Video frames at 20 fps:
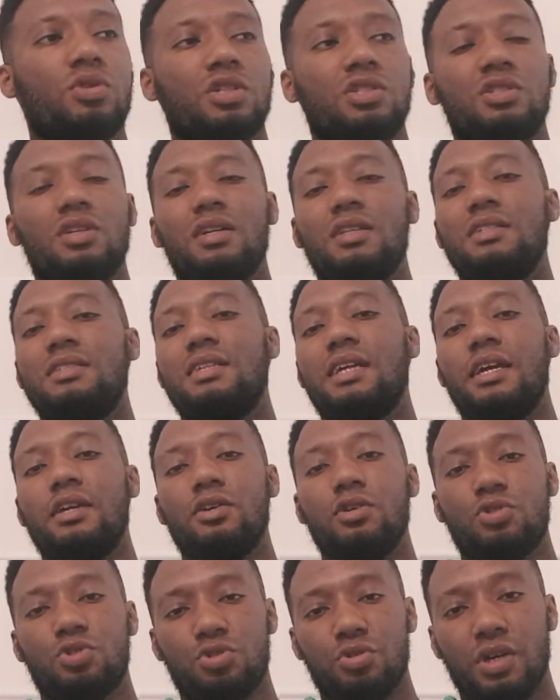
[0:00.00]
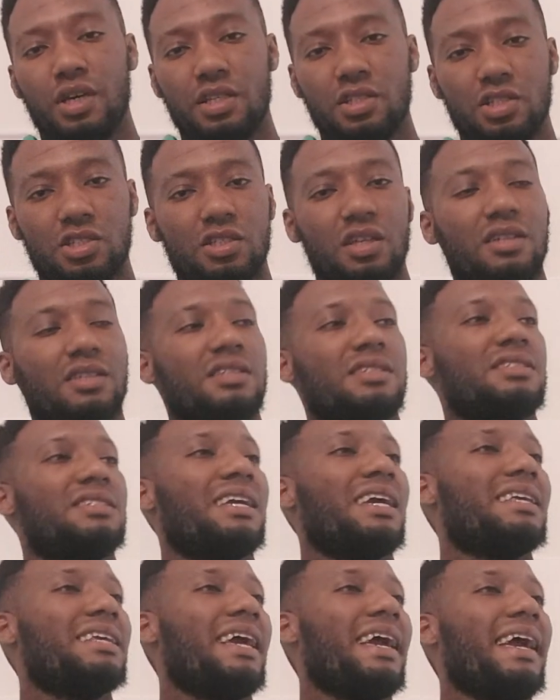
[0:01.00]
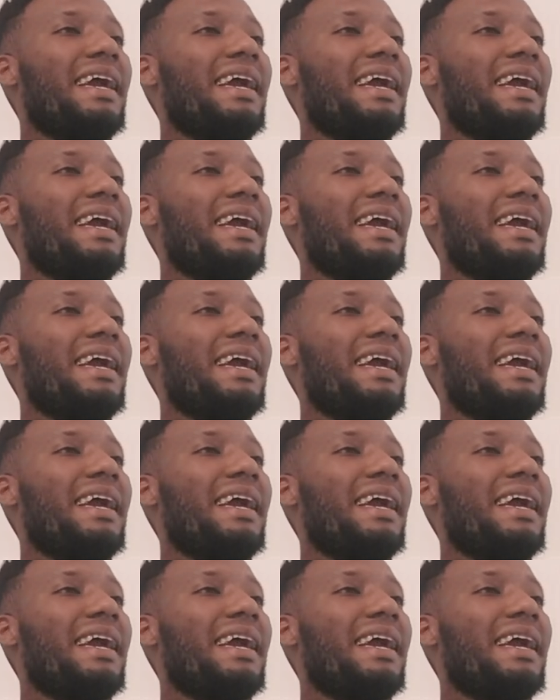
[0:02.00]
You're studying to get your trade. You're studying to get your